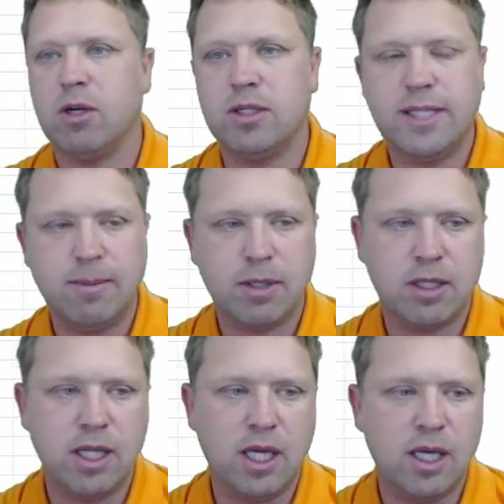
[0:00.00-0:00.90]
that number
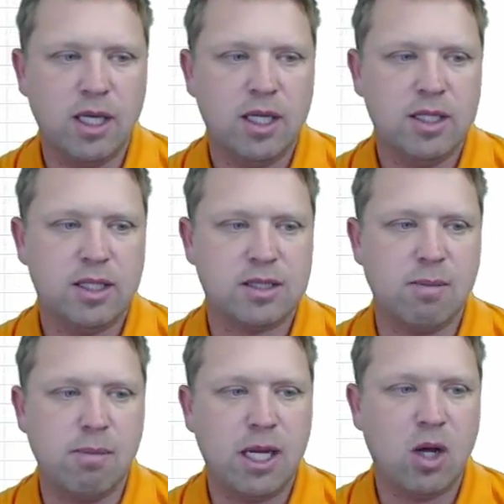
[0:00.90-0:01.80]
typically
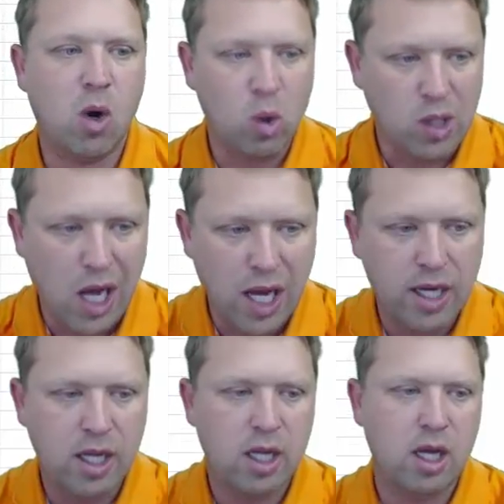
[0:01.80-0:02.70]
doesn't mean a whole
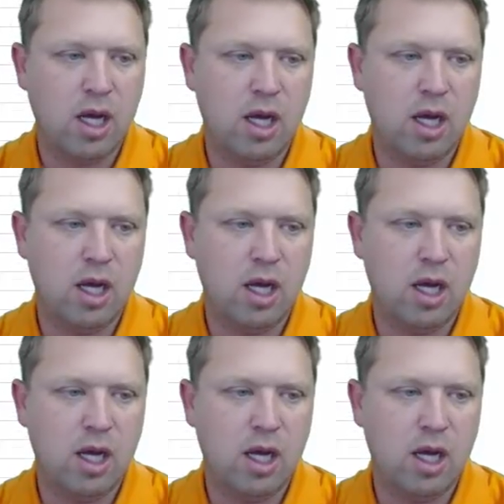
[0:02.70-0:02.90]
lot.